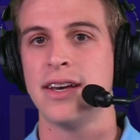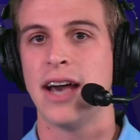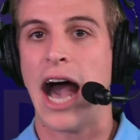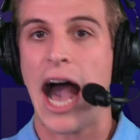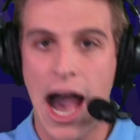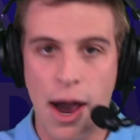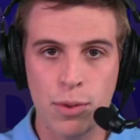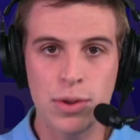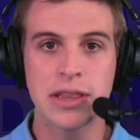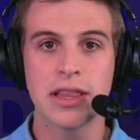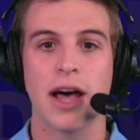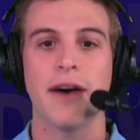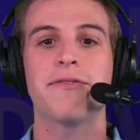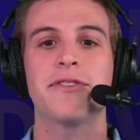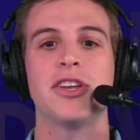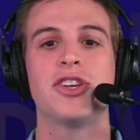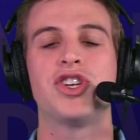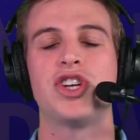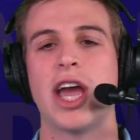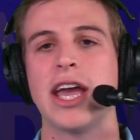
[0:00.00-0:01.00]
I would love
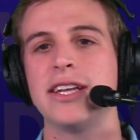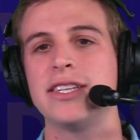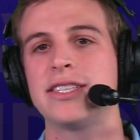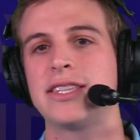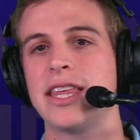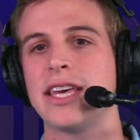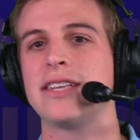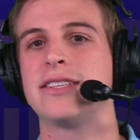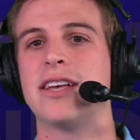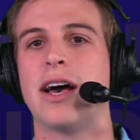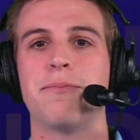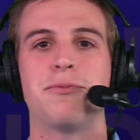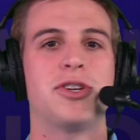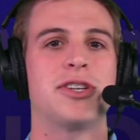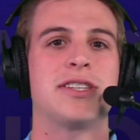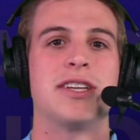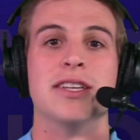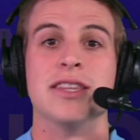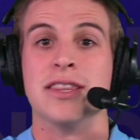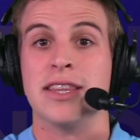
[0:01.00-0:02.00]
to change things up
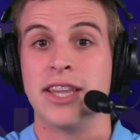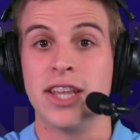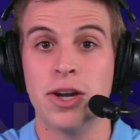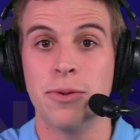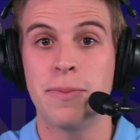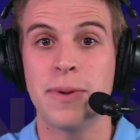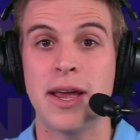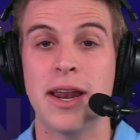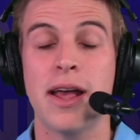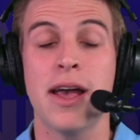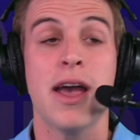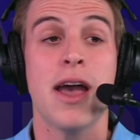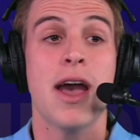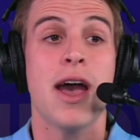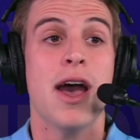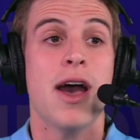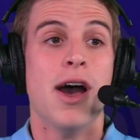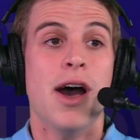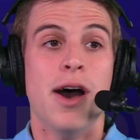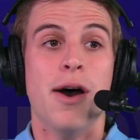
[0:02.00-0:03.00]
just a little bit.
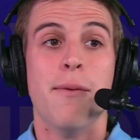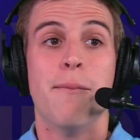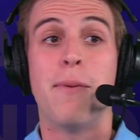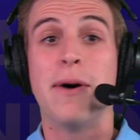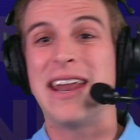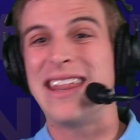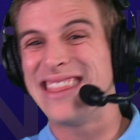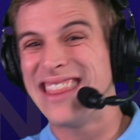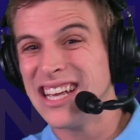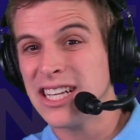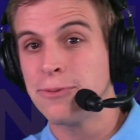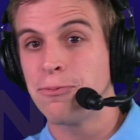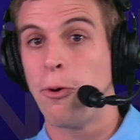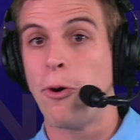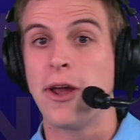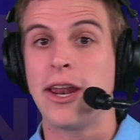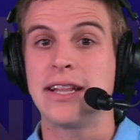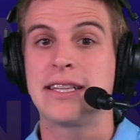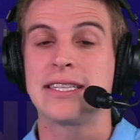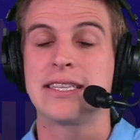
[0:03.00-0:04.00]
But at this
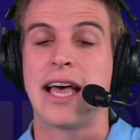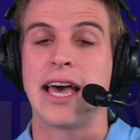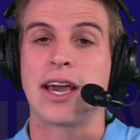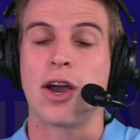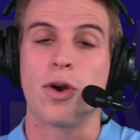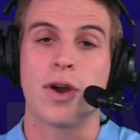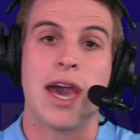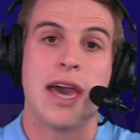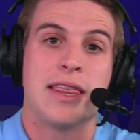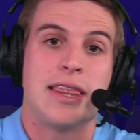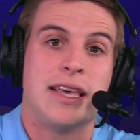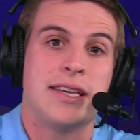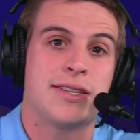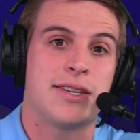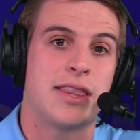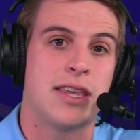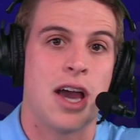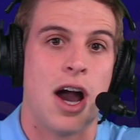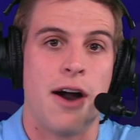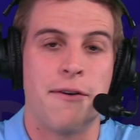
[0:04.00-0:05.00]
point, it's like, okay, these
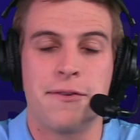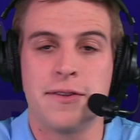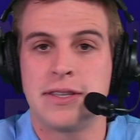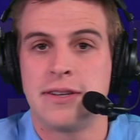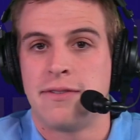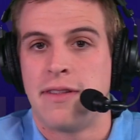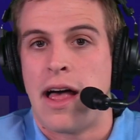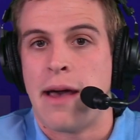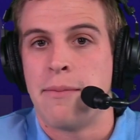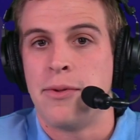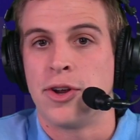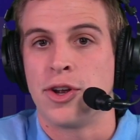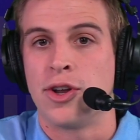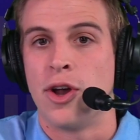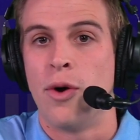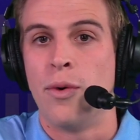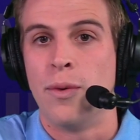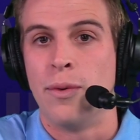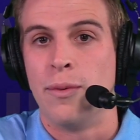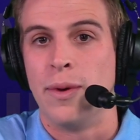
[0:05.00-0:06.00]
are the offensive linemen you're
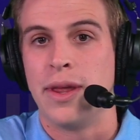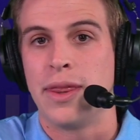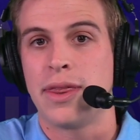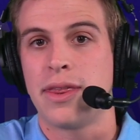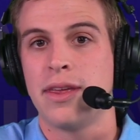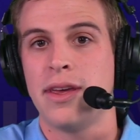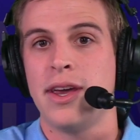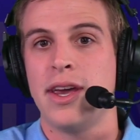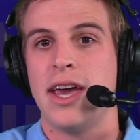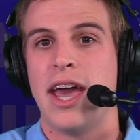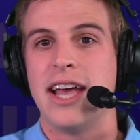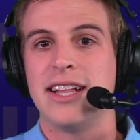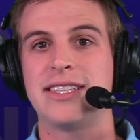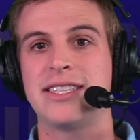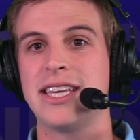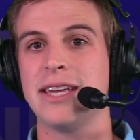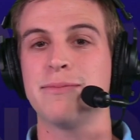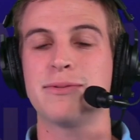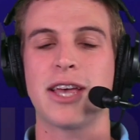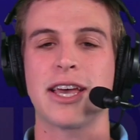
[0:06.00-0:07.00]
going with. It
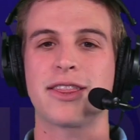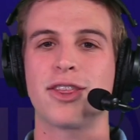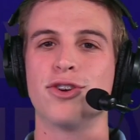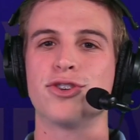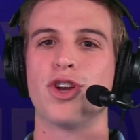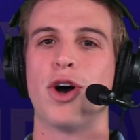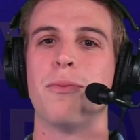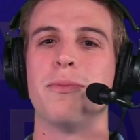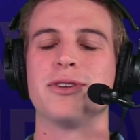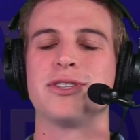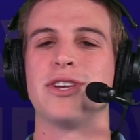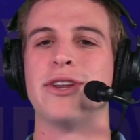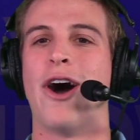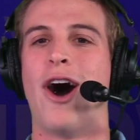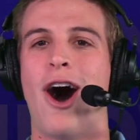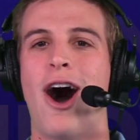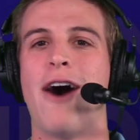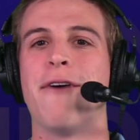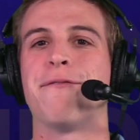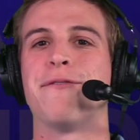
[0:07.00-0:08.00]
seems like there's almost an
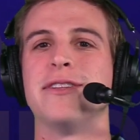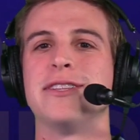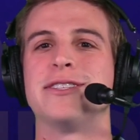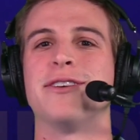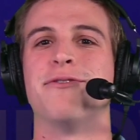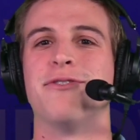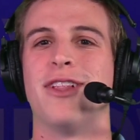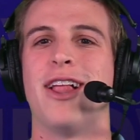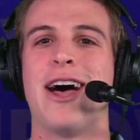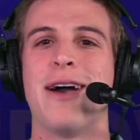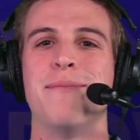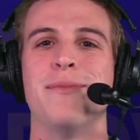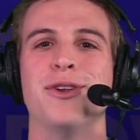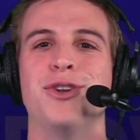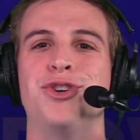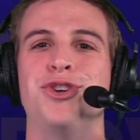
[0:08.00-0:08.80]
offensive lineman